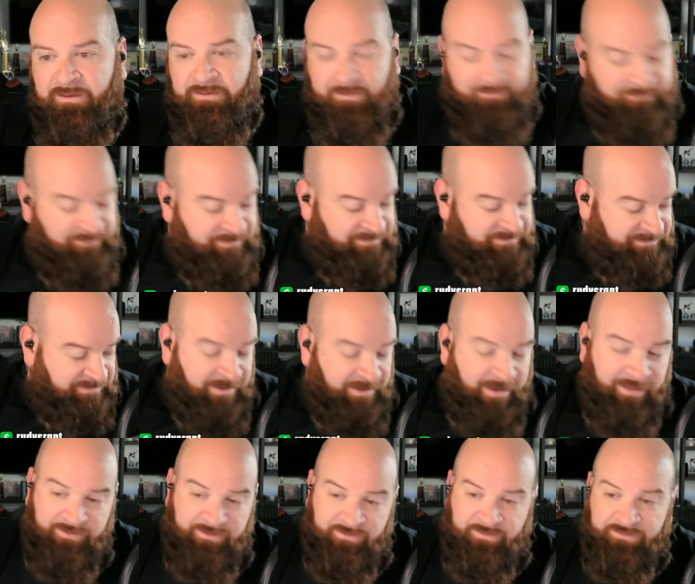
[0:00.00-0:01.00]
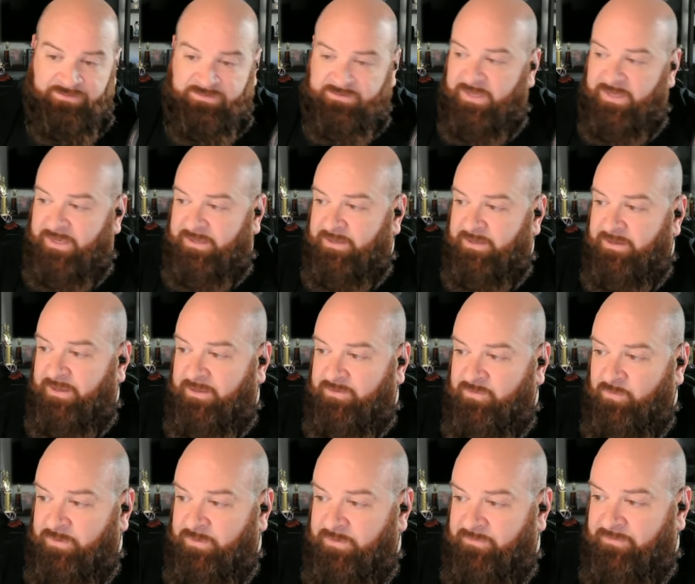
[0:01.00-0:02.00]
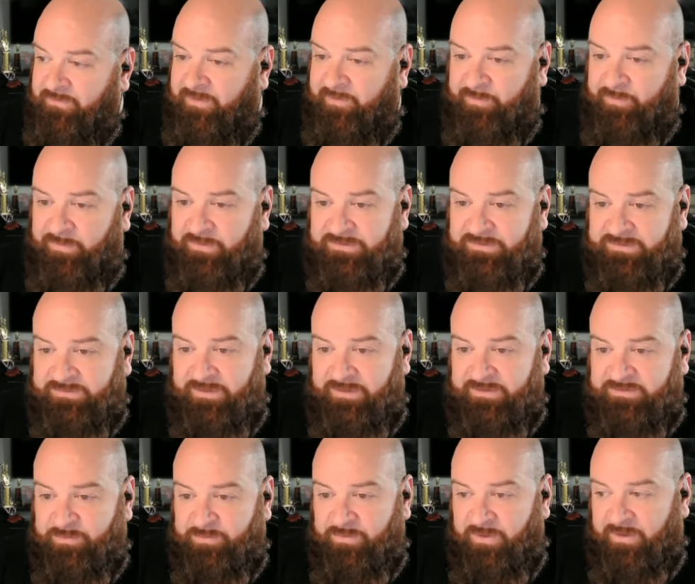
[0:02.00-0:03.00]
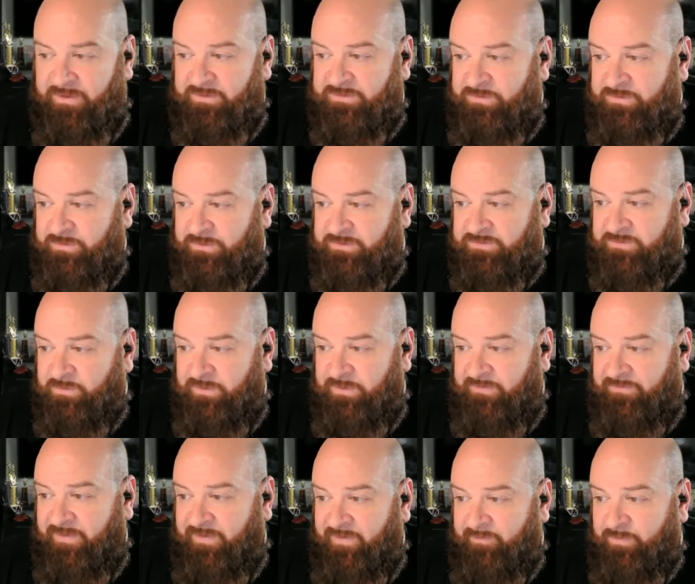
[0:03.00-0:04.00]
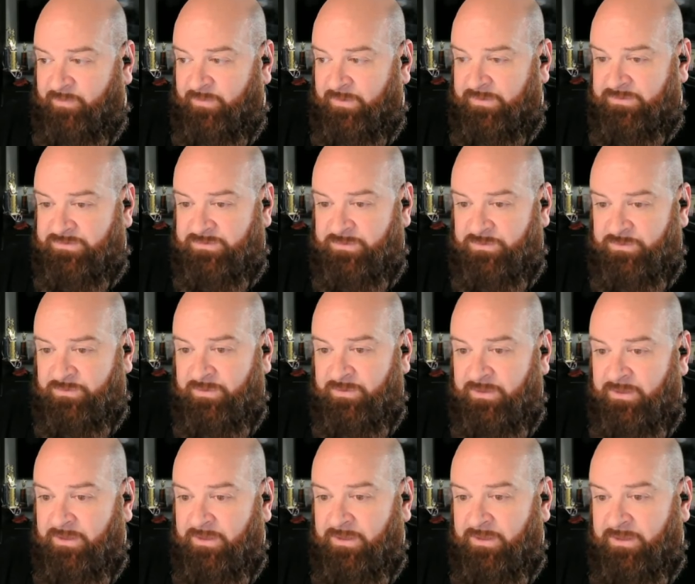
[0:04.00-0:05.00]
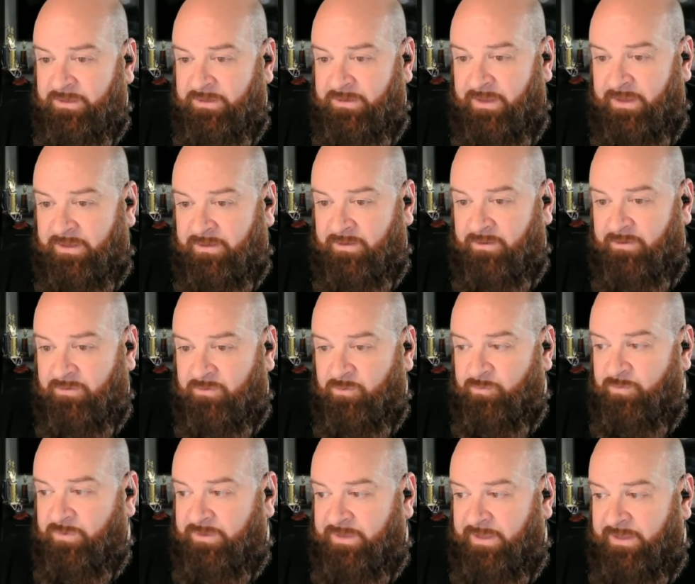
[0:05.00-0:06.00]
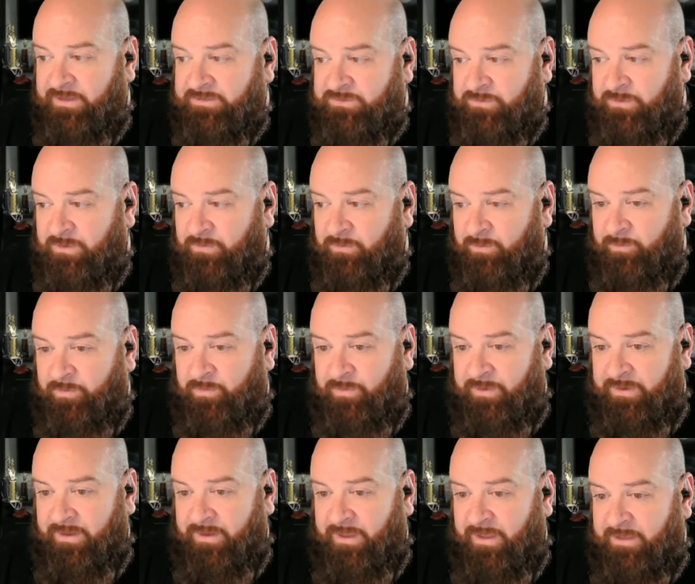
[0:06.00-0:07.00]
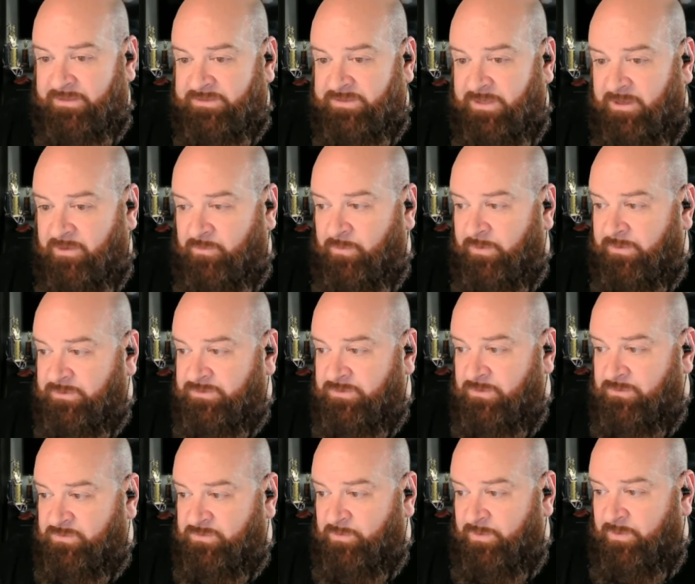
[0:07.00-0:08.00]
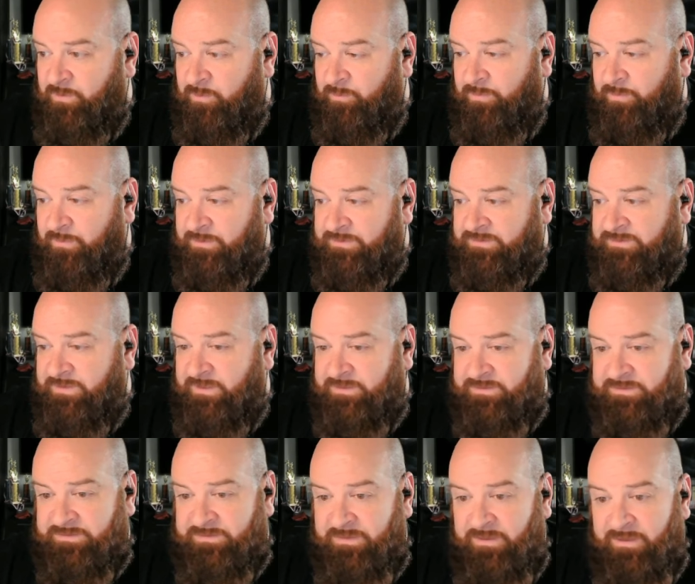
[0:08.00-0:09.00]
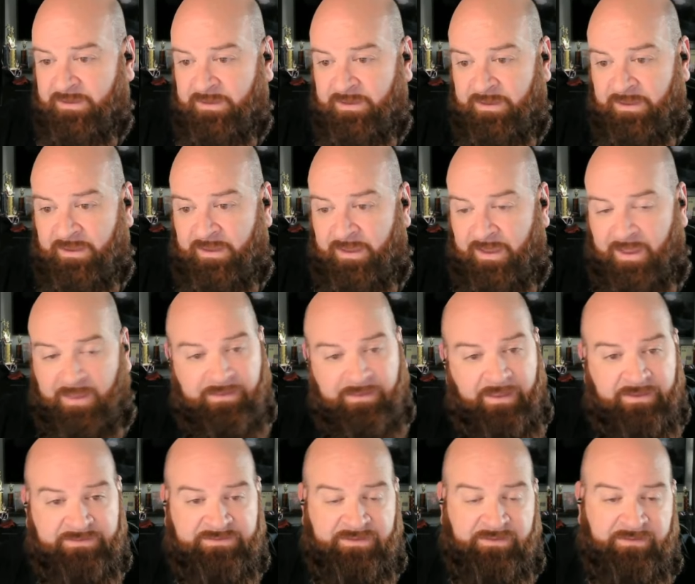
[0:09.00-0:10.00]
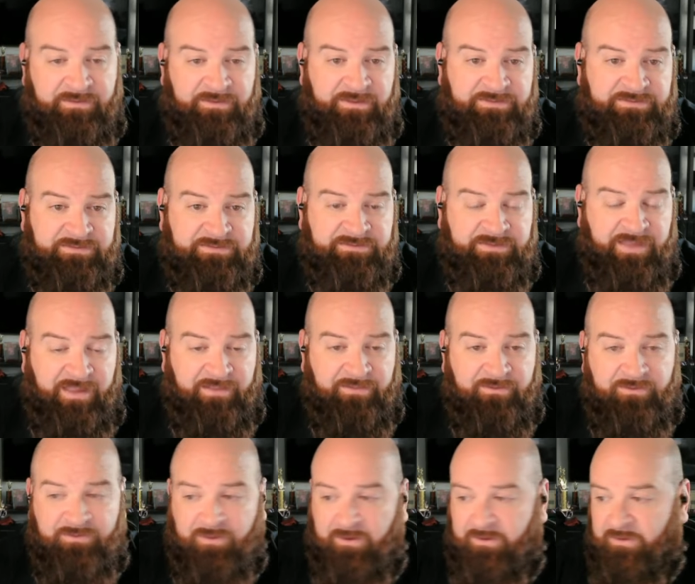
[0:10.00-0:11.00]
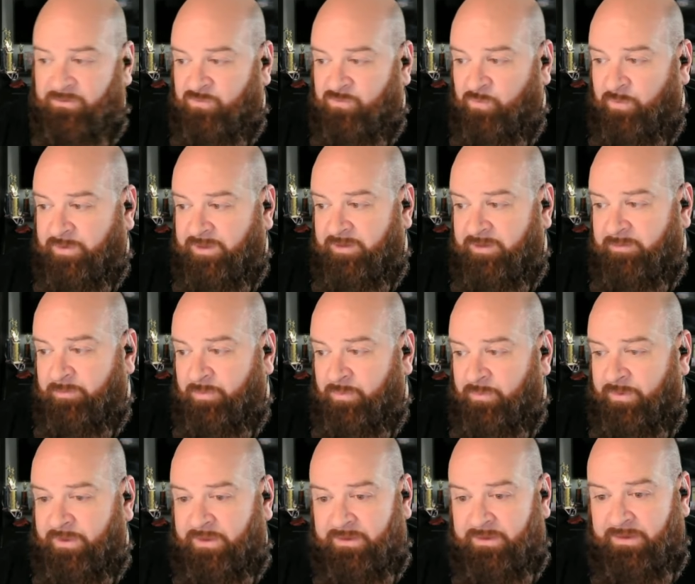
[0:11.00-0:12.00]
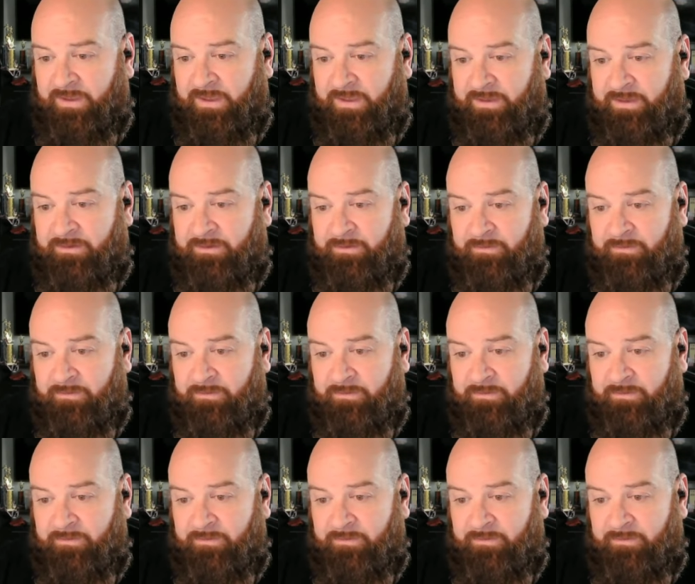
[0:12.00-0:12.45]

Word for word: Napheesa Collier is second at 25.6. Breanna Stewart is 25.2. Nneka Ogwumike is 21.9. Jonquel Jones, 21.6. And next on the list is Caitlin Clark at 20.9.